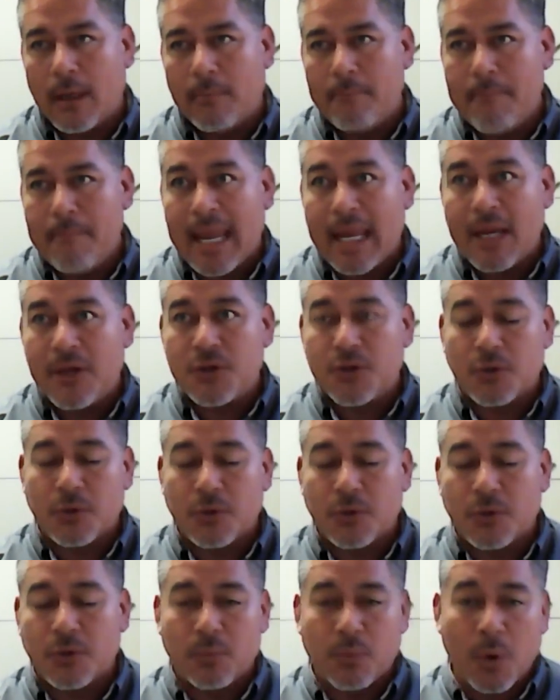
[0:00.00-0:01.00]
major
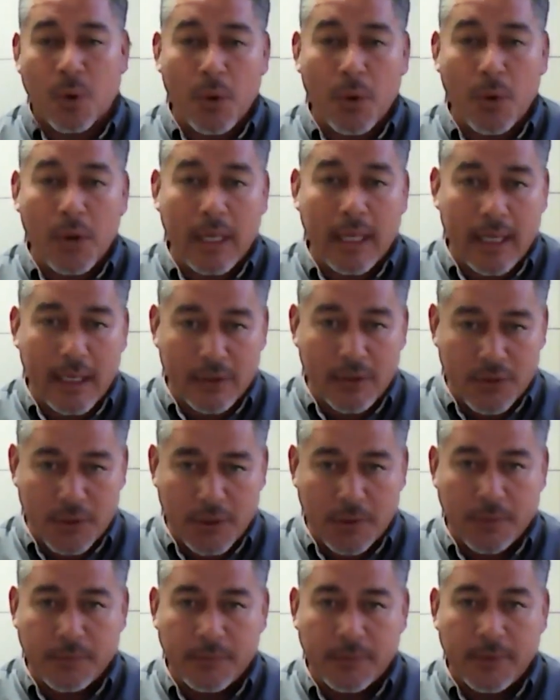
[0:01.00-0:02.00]
rodent
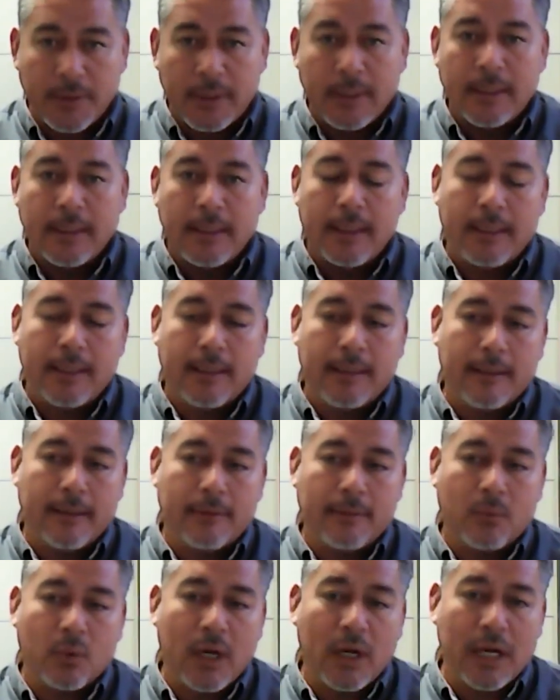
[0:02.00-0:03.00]
issue,
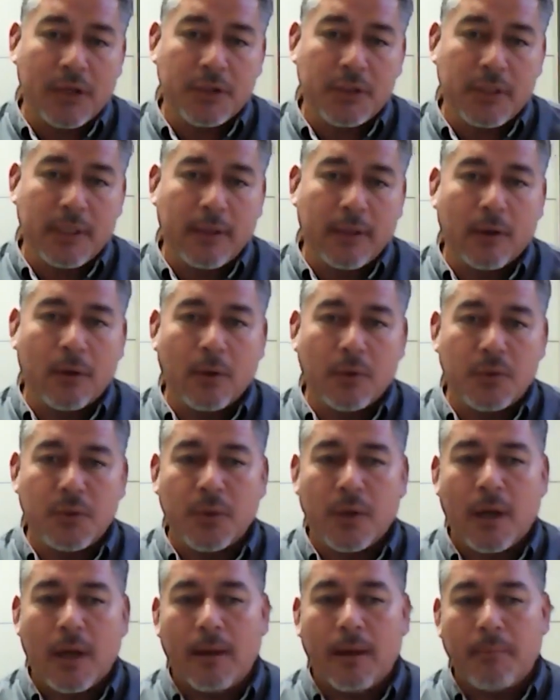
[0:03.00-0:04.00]
we're actually the go-to
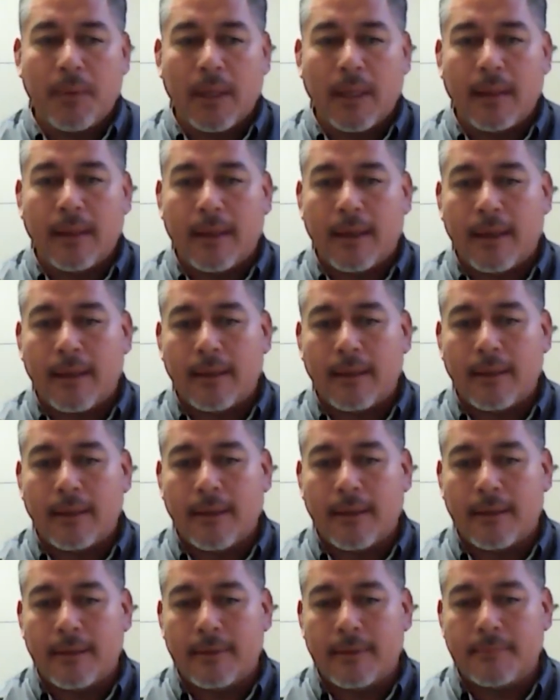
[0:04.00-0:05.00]
company that,
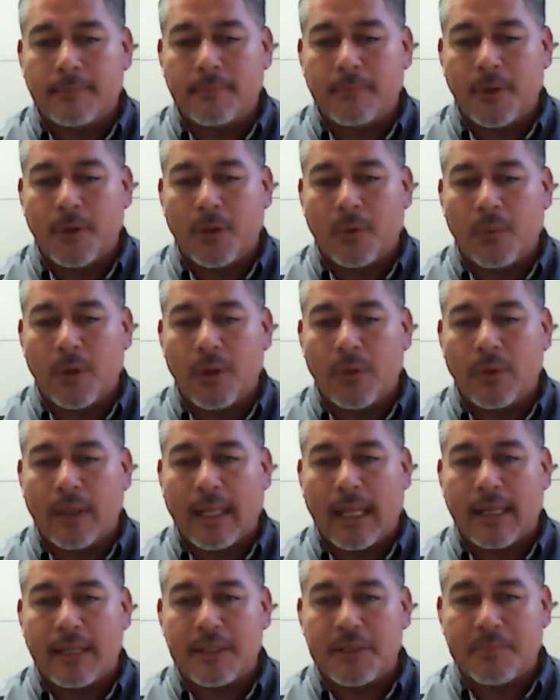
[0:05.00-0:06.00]
we do
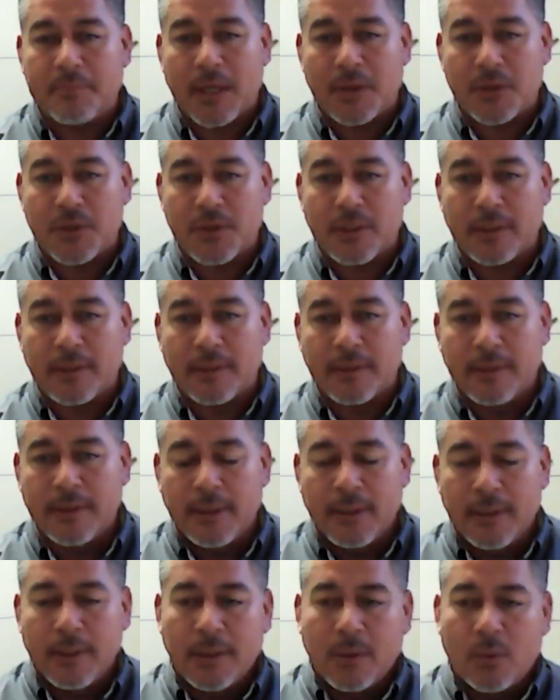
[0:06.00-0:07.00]
that inspection.
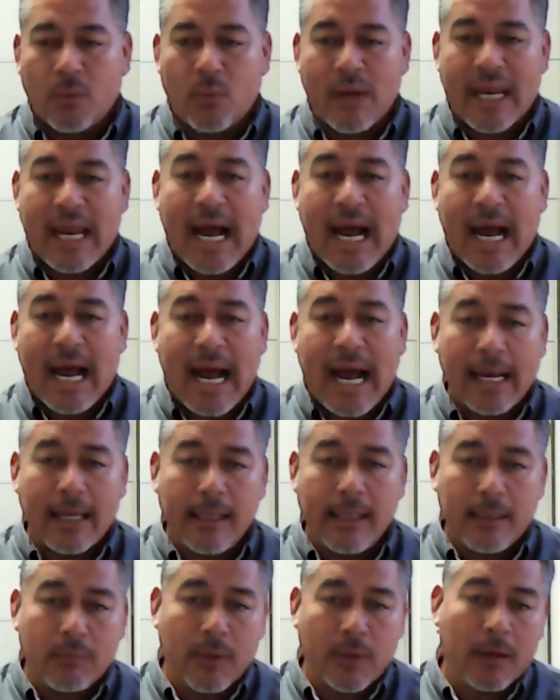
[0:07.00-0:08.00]
We
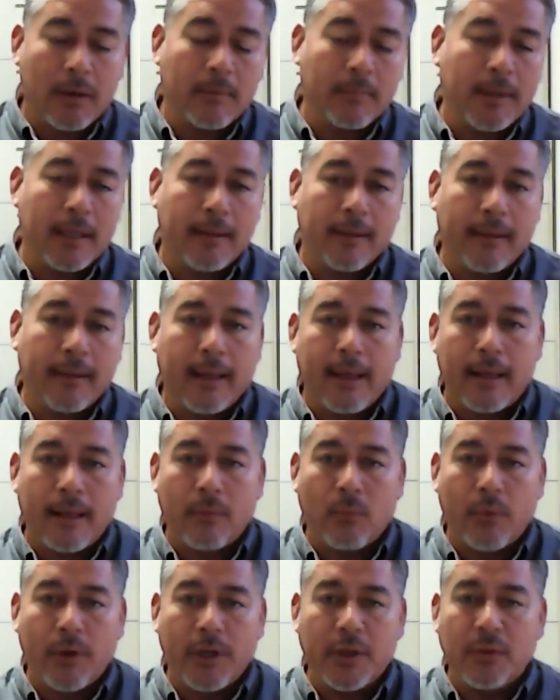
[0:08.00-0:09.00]
highly recommend that
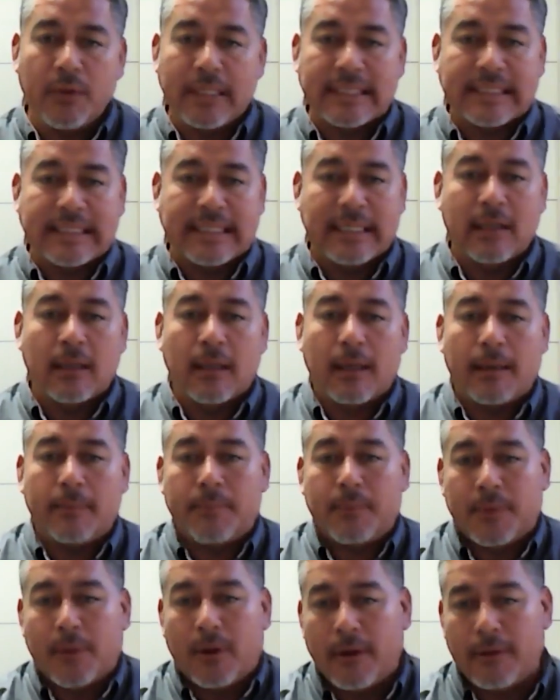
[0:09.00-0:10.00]
we do the seal
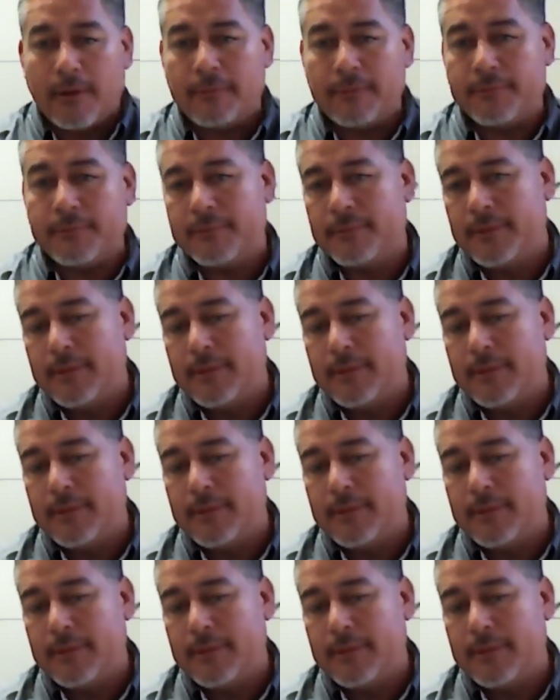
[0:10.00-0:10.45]
up of